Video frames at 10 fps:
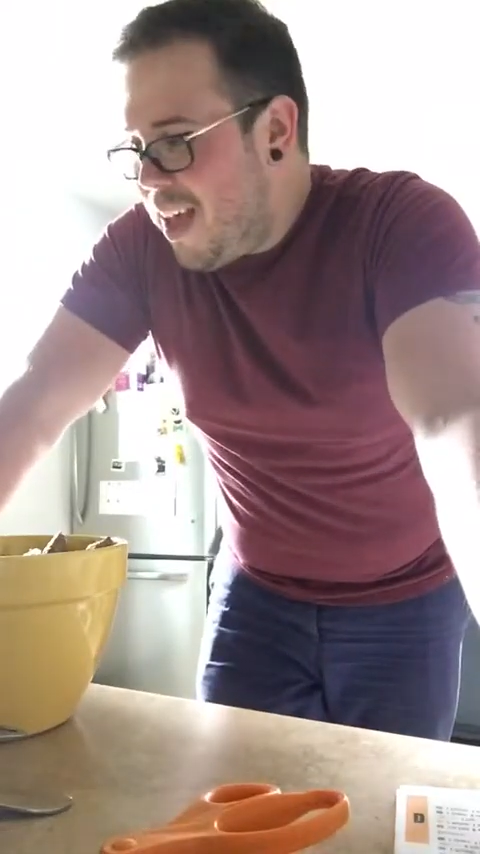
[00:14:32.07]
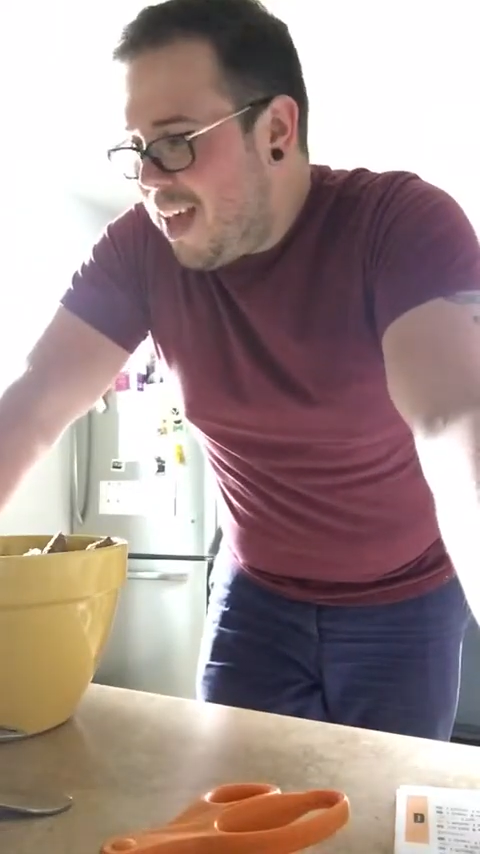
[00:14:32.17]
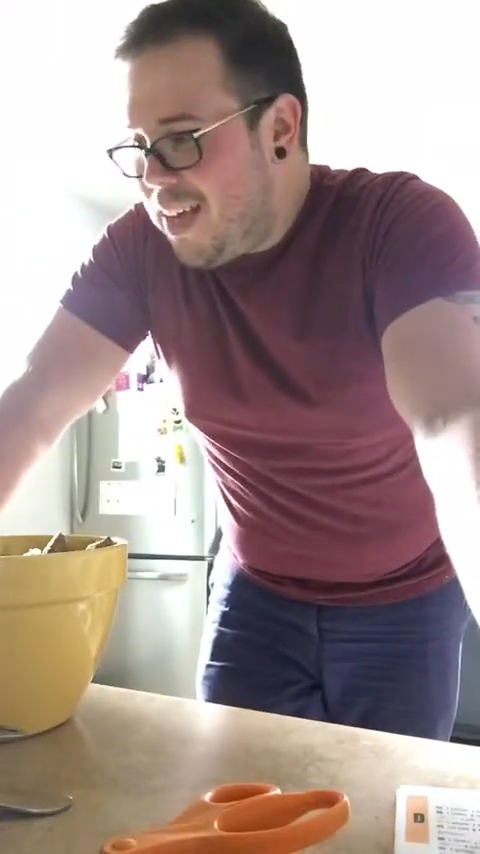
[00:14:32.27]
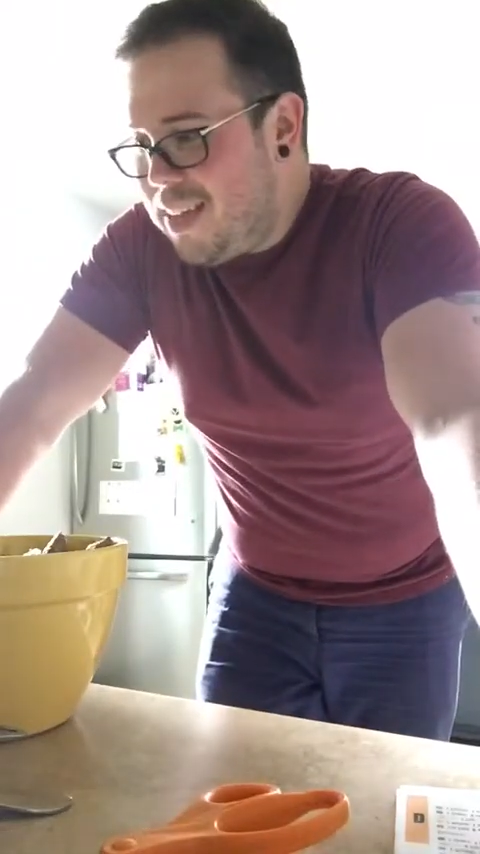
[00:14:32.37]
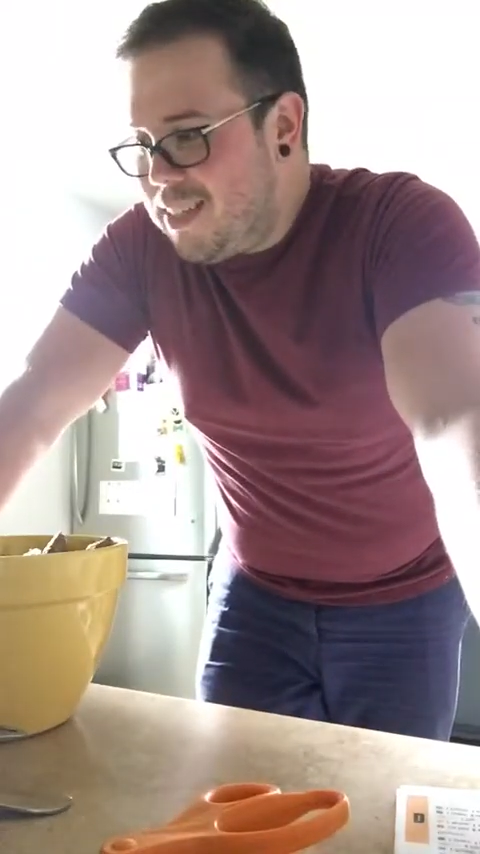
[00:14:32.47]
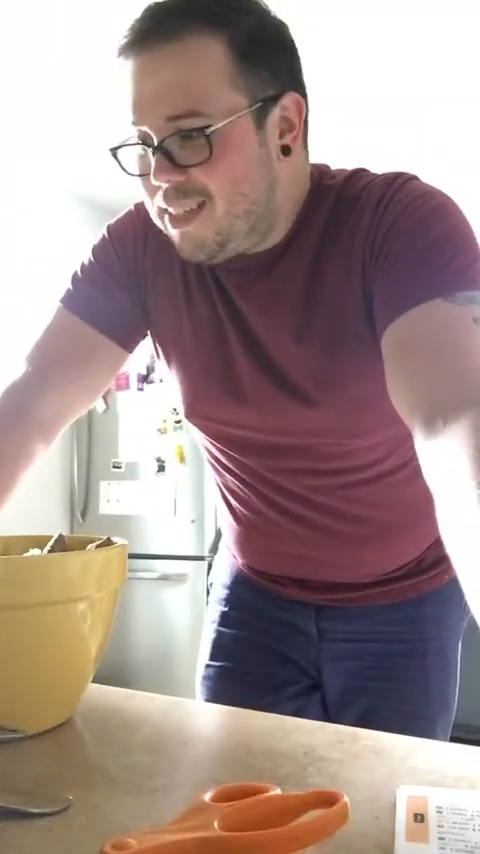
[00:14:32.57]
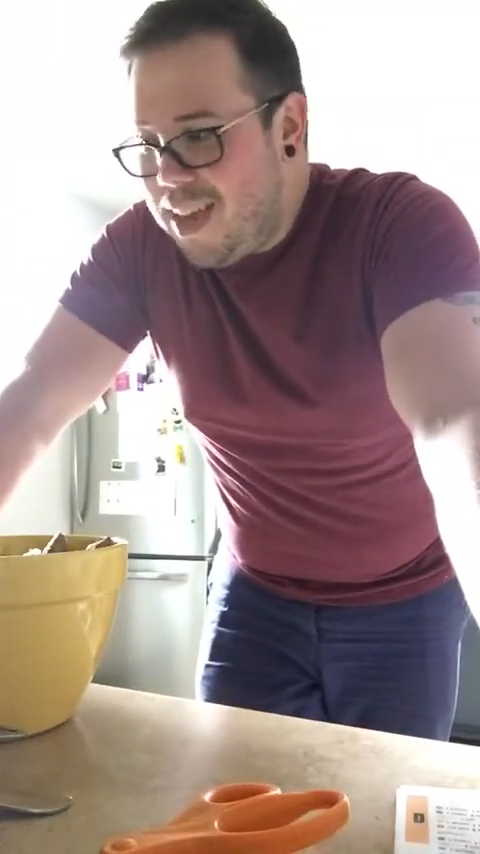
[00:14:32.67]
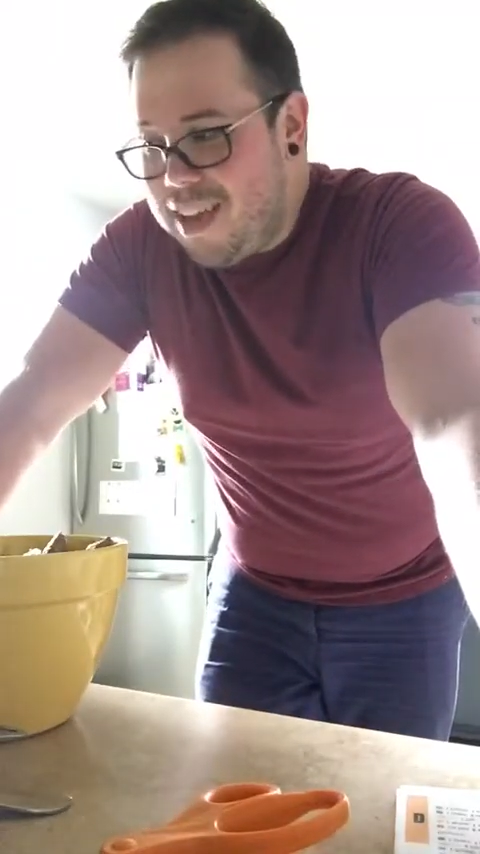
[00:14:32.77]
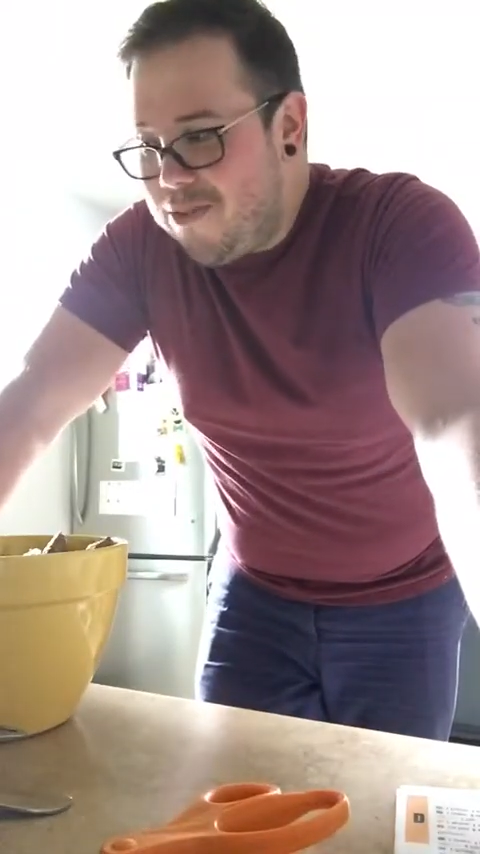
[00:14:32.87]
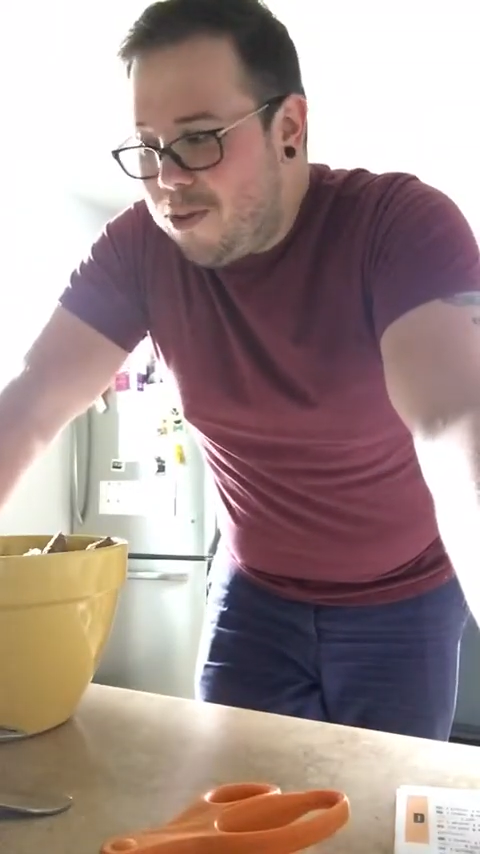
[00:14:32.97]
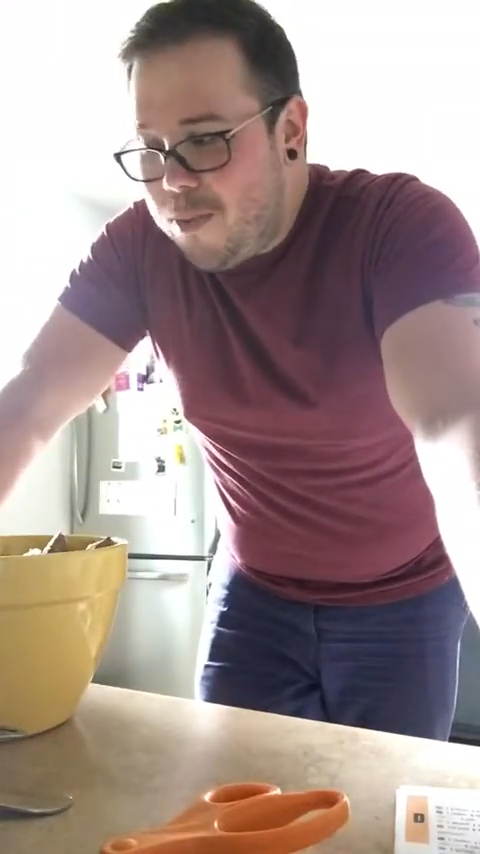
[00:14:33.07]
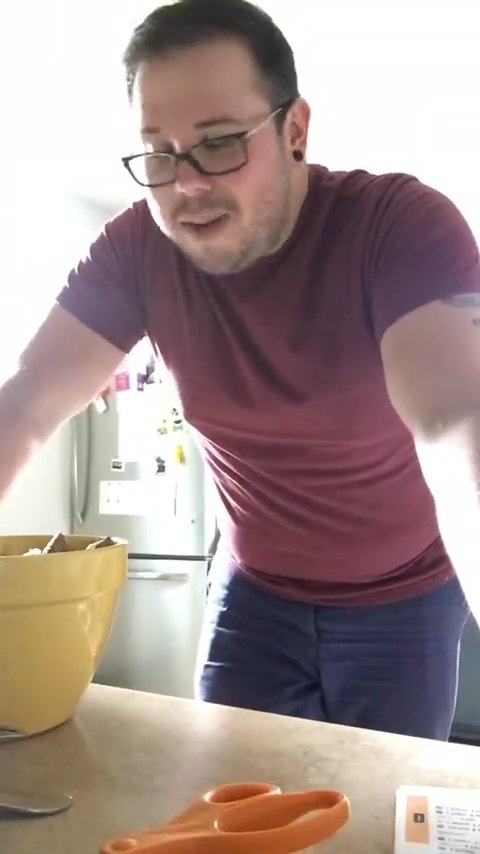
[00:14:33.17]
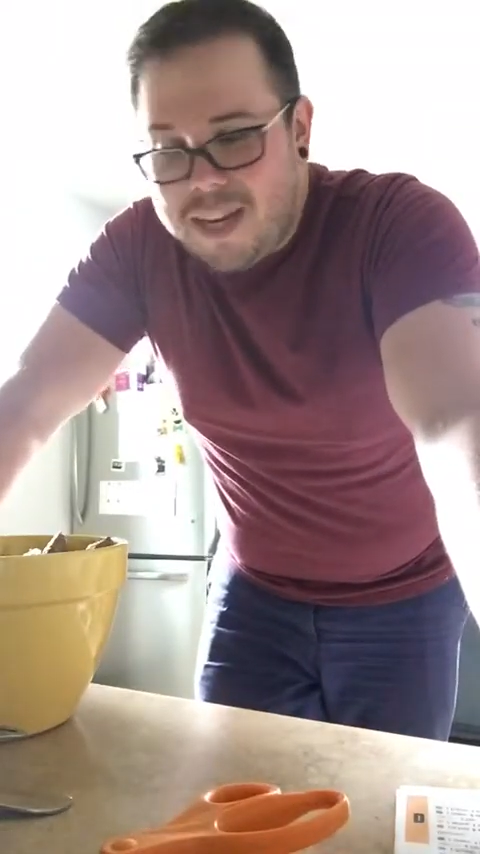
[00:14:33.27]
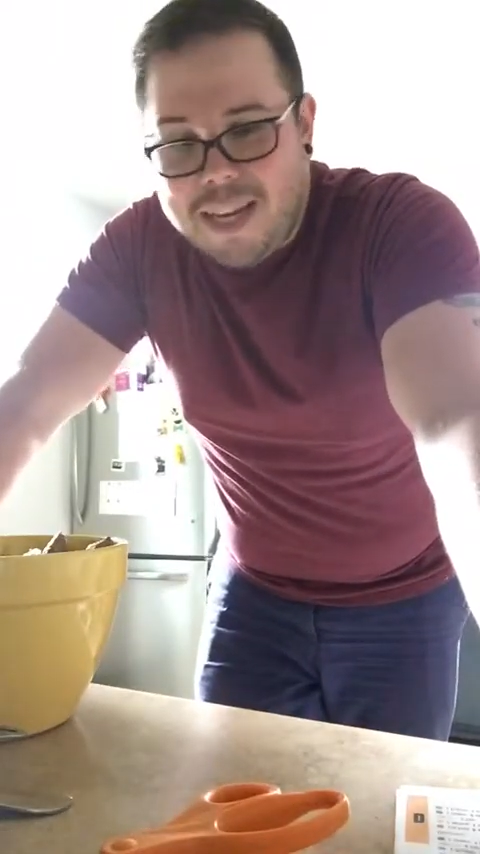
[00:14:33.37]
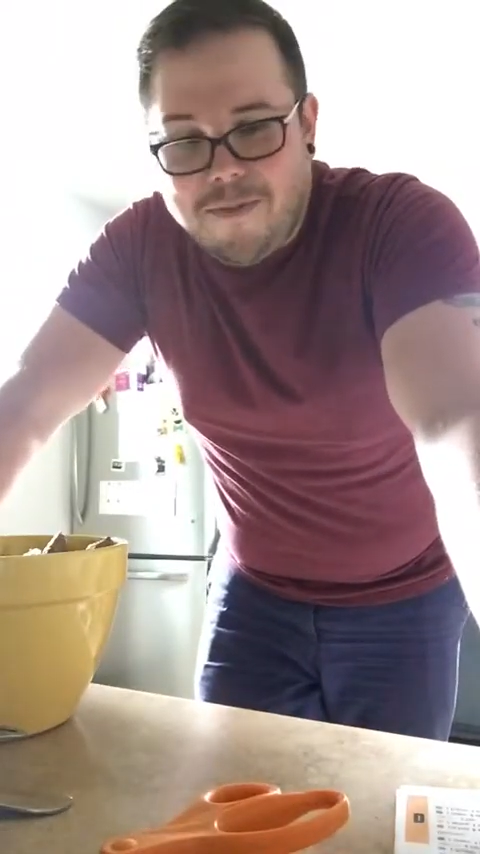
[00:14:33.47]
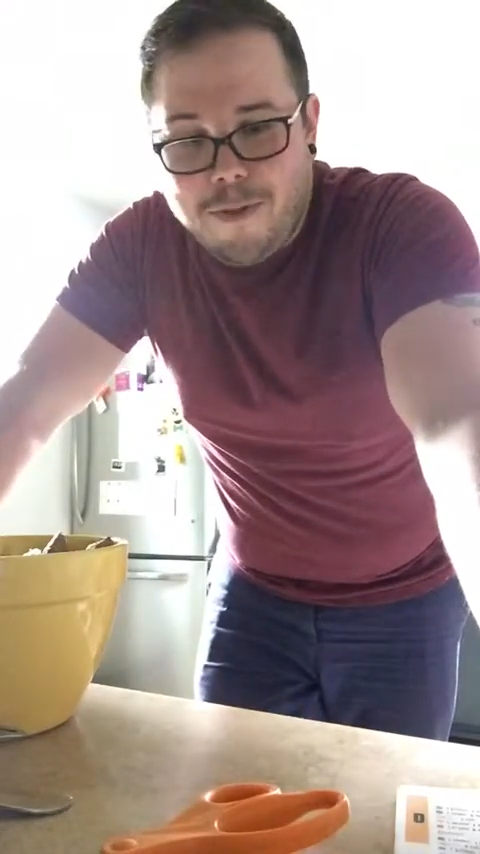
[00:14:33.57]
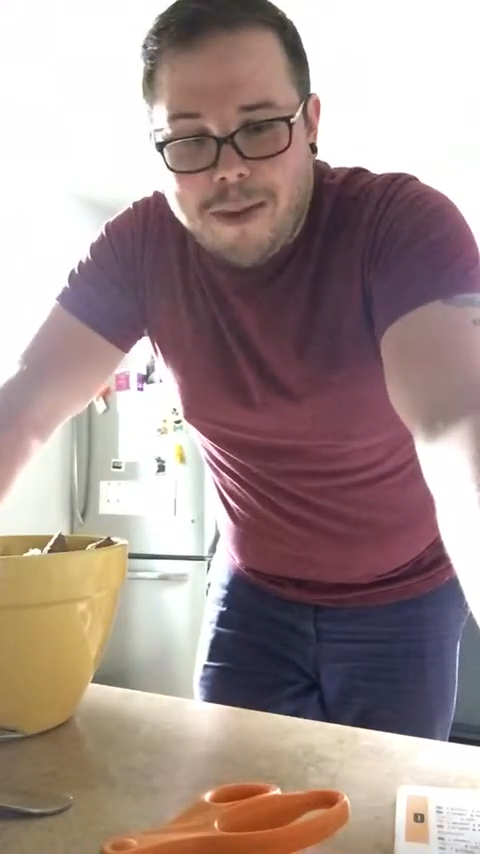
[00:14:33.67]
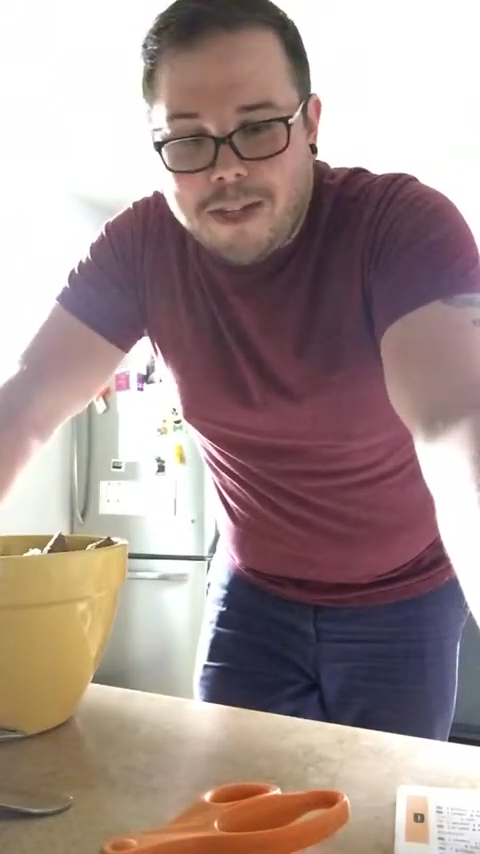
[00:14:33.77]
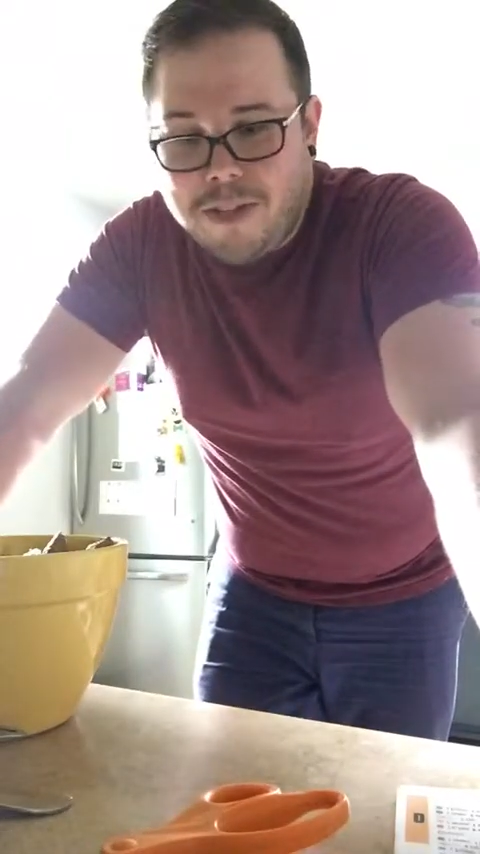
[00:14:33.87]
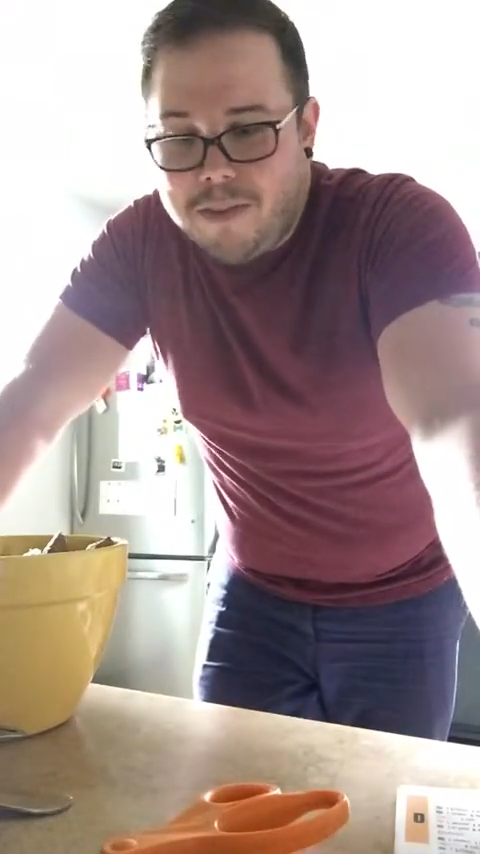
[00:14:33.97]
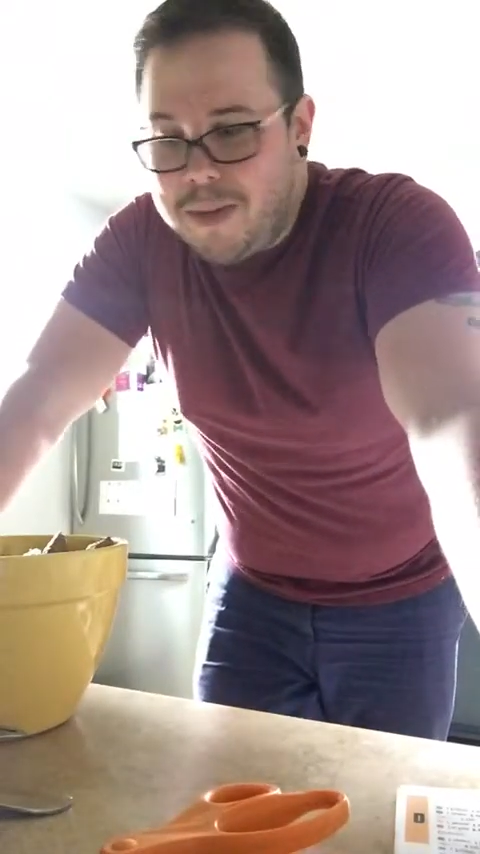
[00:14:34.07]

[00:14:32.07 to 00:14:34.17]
And yeah, if you want any information,